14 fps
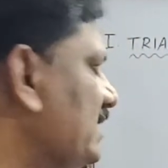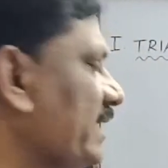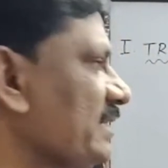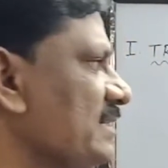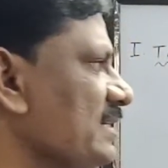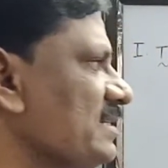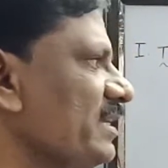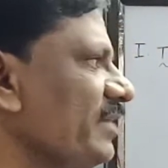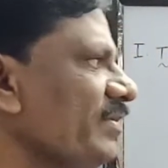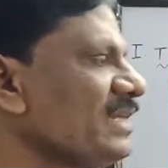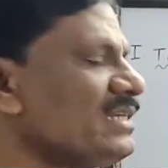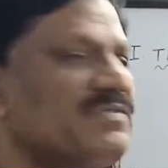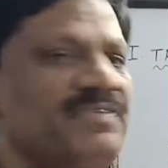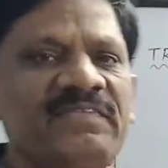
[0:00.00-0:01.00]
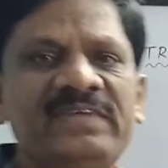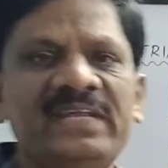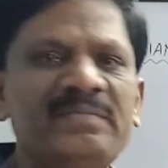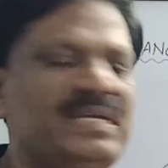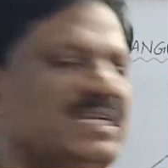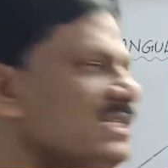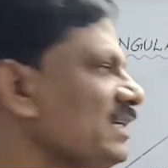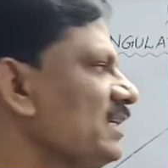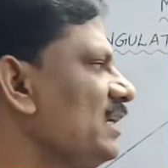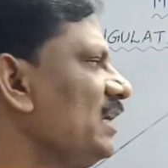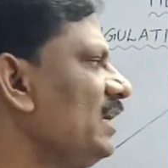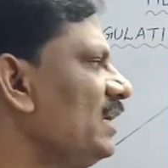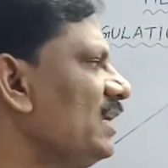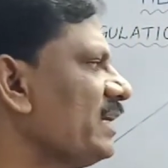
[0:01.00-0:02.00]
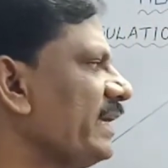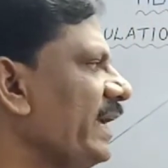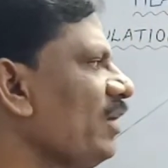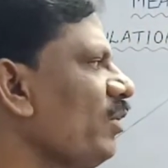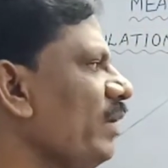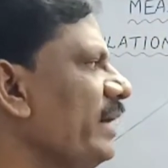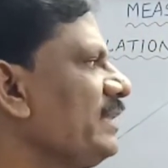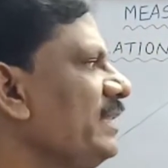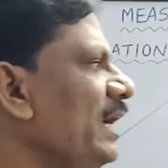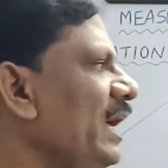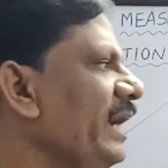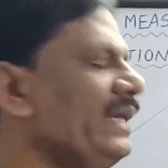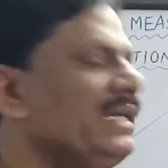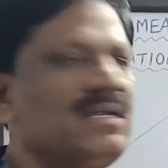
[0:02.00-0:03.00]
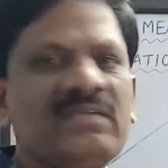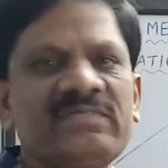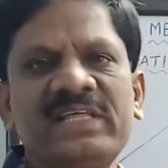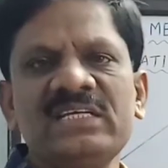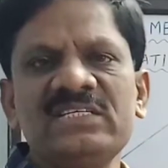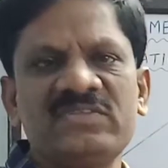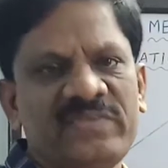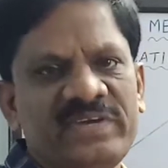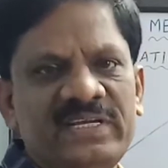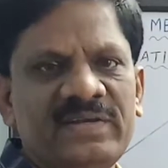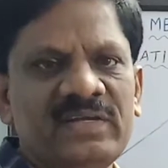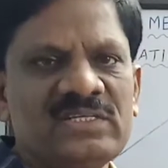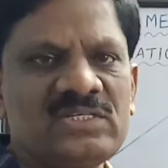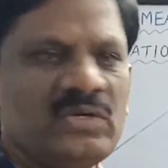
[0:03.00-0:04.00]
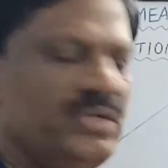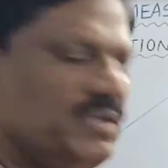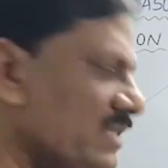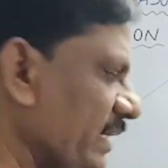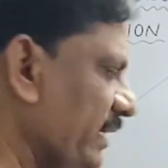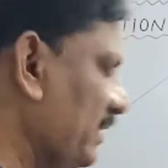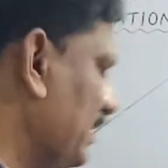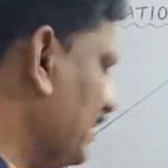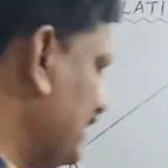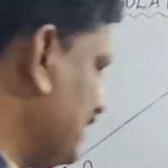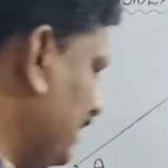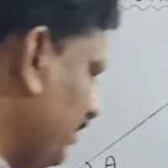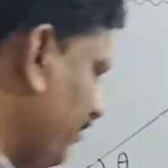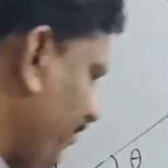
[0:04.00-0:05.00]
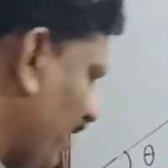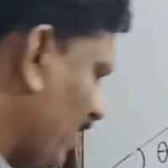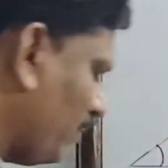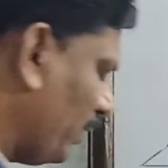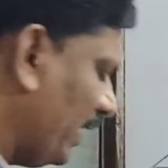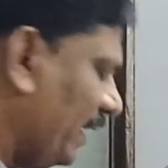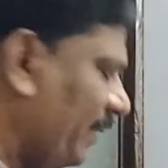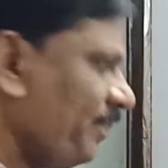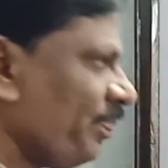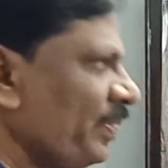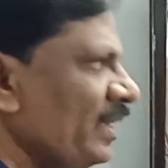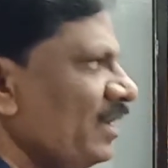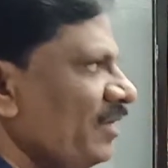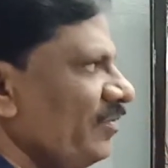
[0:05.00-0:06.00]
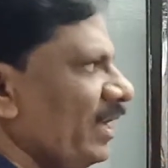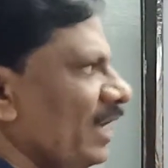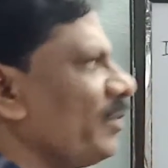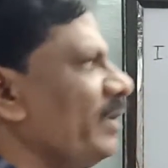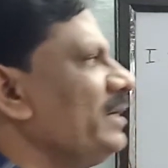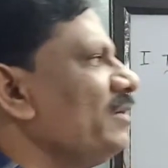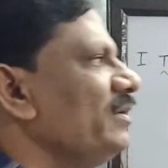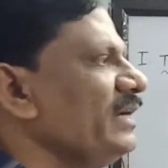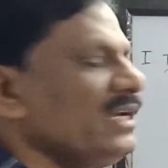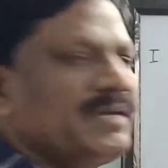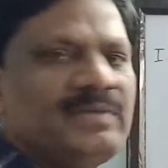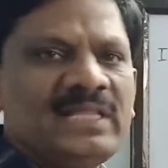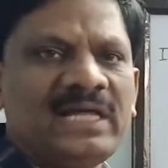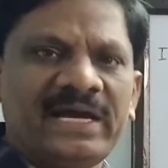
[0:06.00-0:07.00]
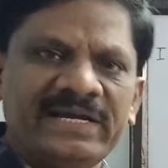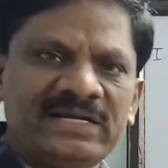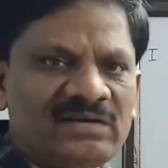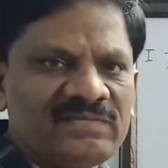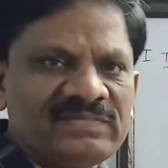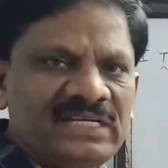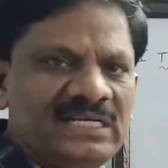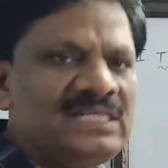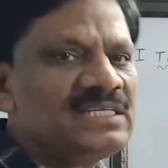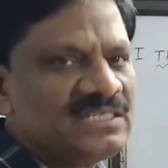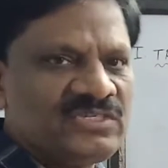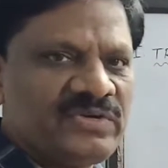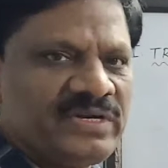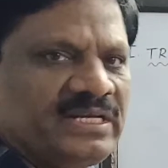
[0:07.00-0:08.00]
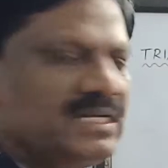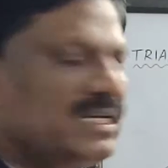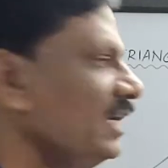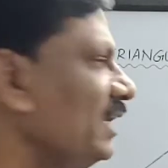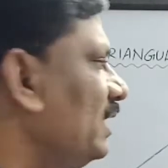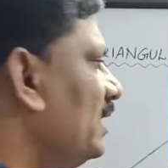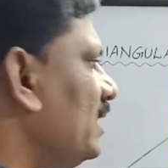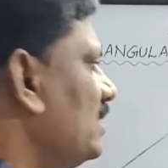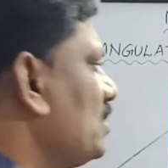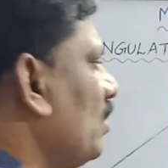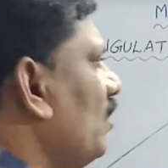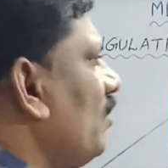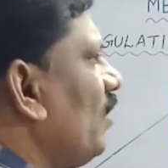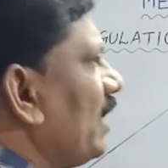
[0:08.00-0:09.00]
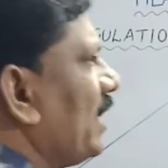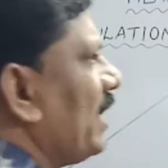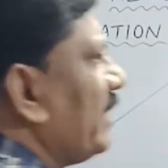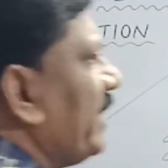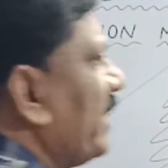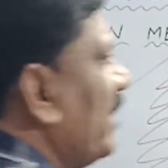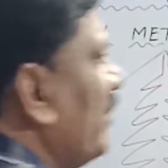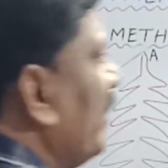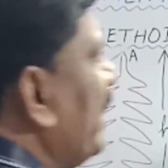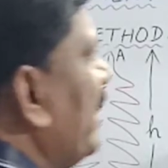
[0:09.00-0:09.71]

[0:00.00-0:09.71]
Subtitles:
x is given as 50 meter. Calculate the height of the tree. So using this formula, we are going to determine the height of the tree. So what are the given